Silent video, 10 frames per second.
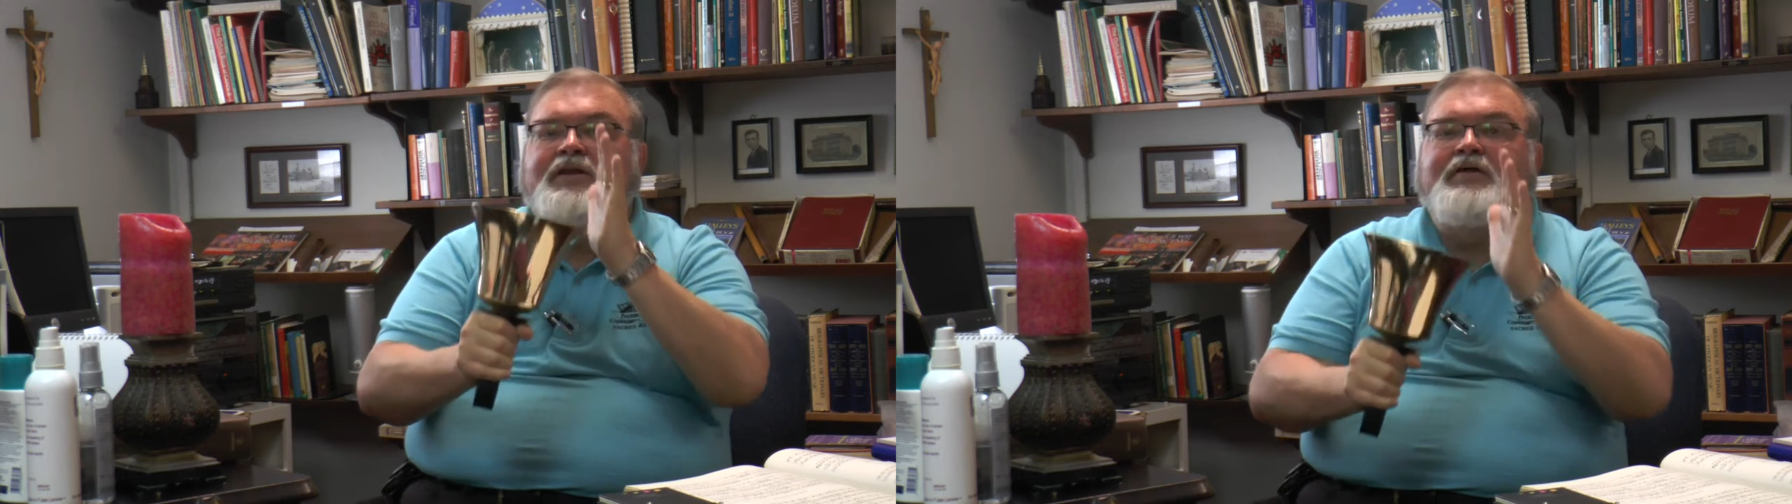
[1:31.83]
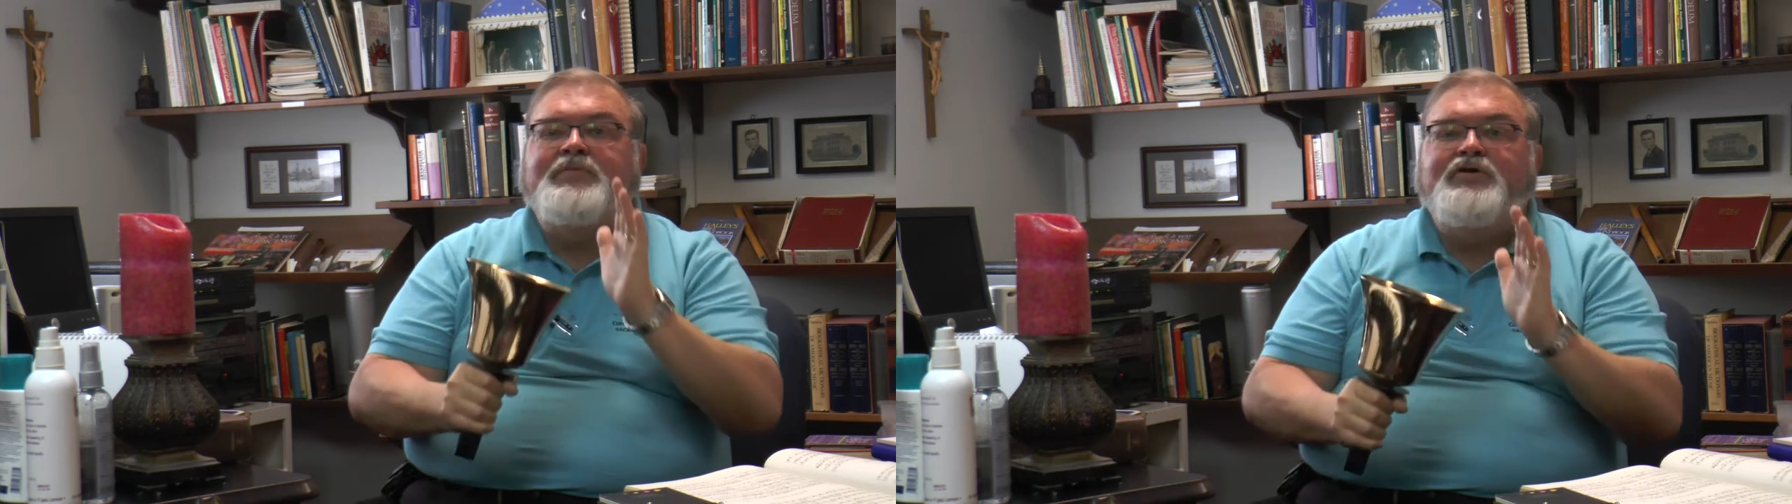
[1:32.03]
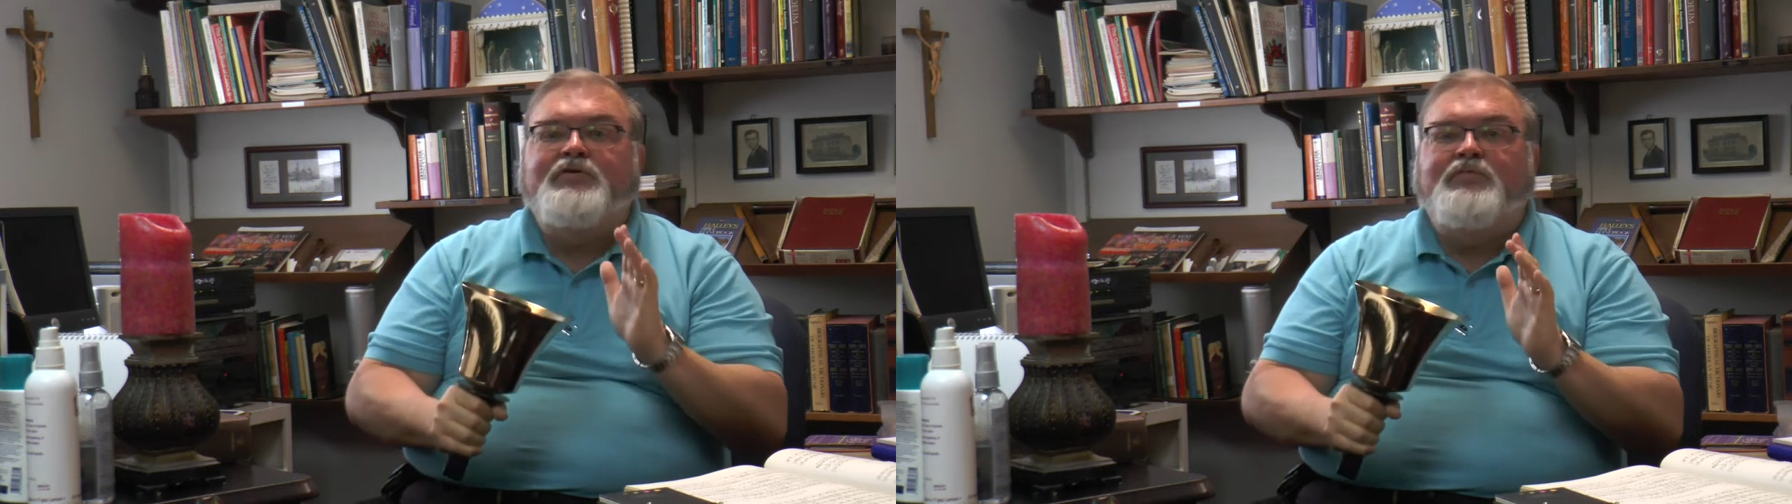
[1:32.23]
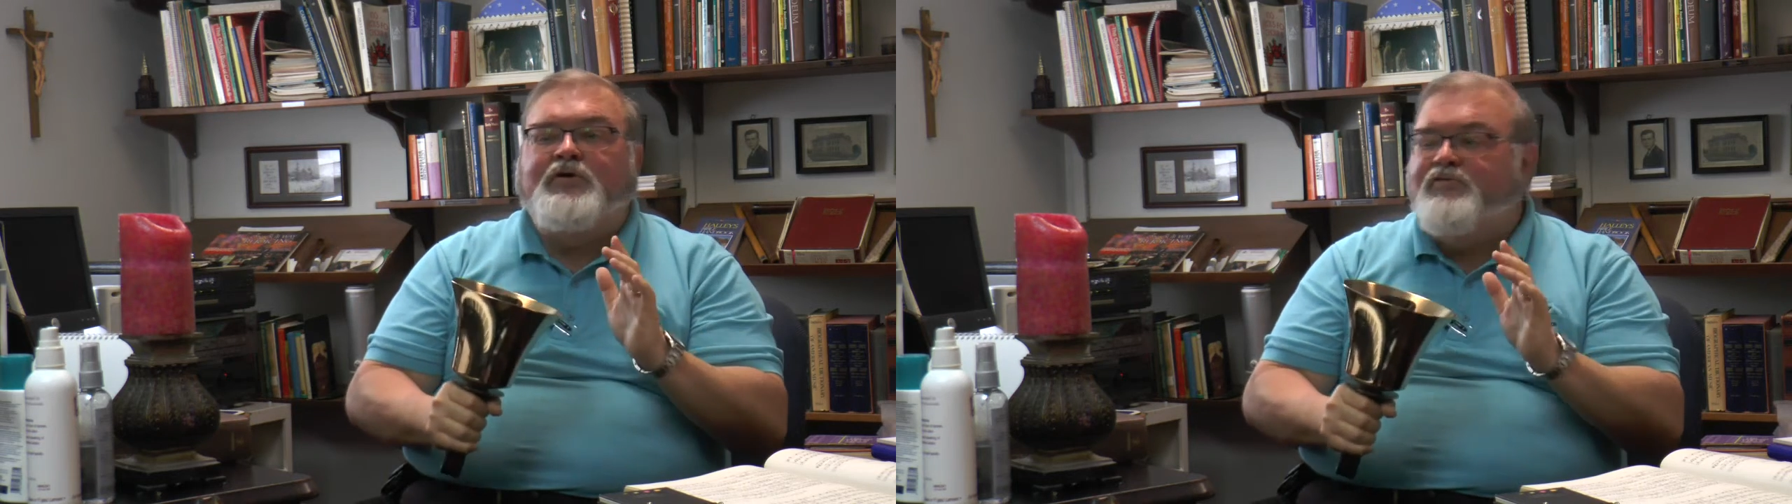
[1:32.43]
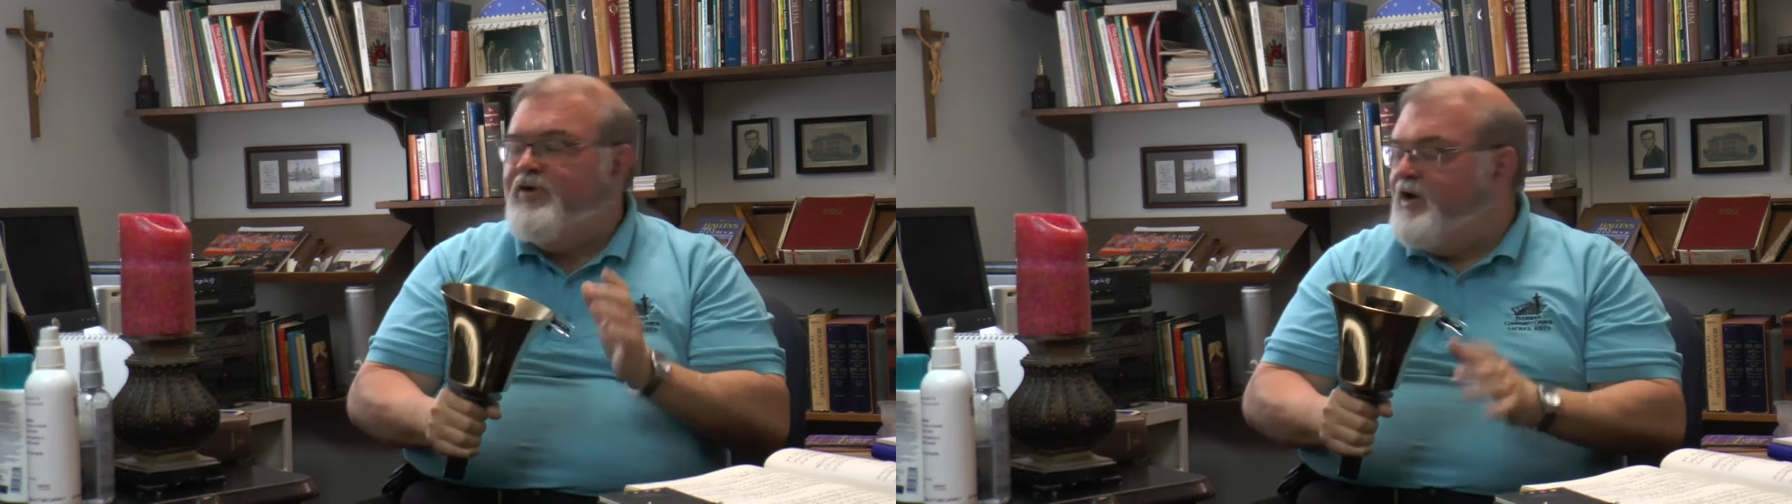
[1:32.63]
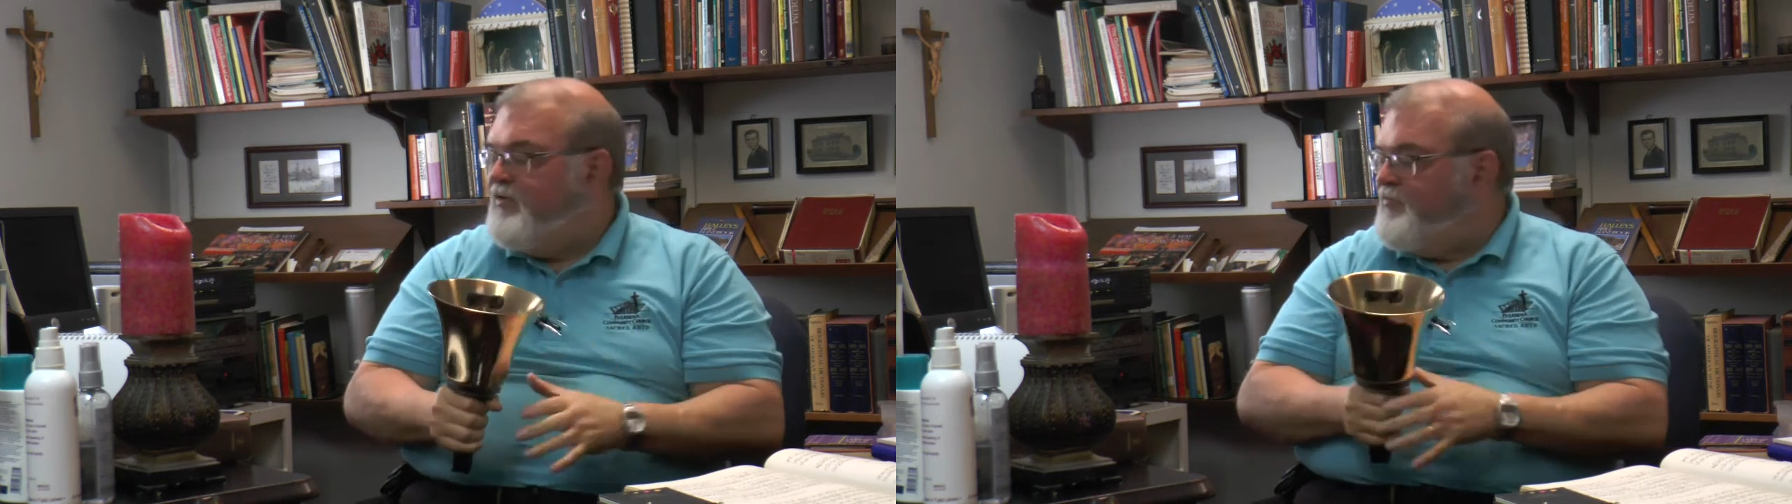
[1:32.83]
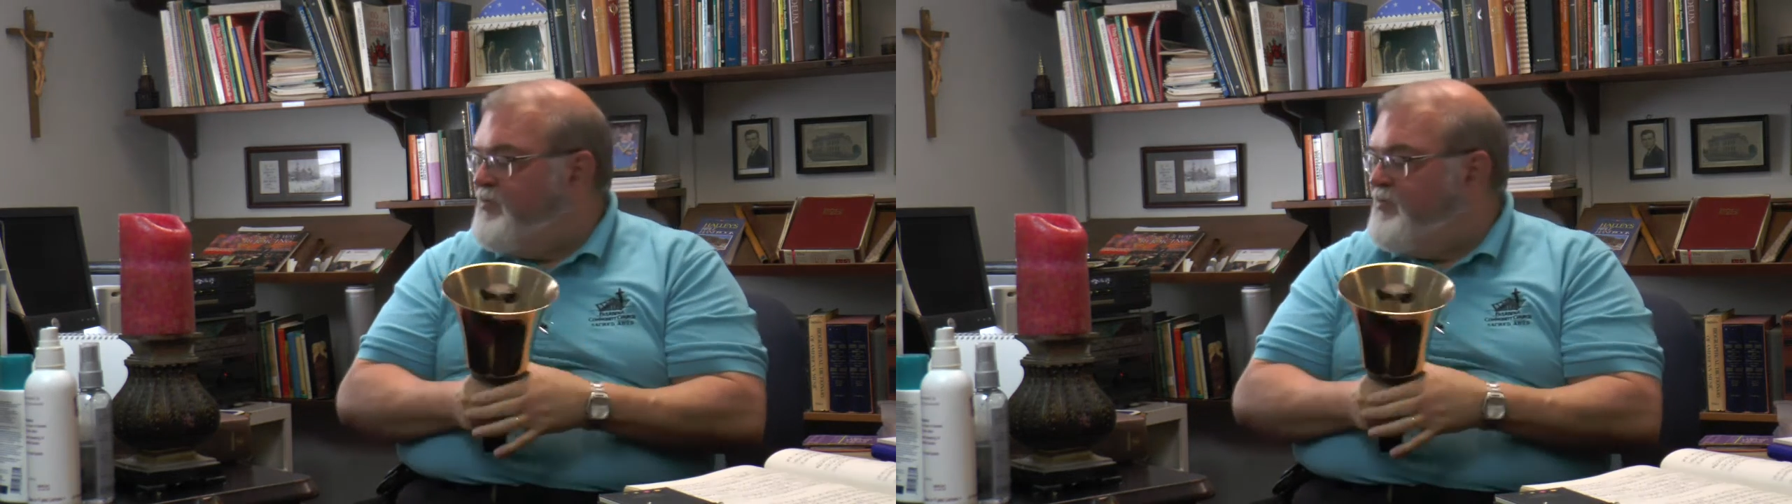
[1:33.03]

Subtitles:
Let me do it once again.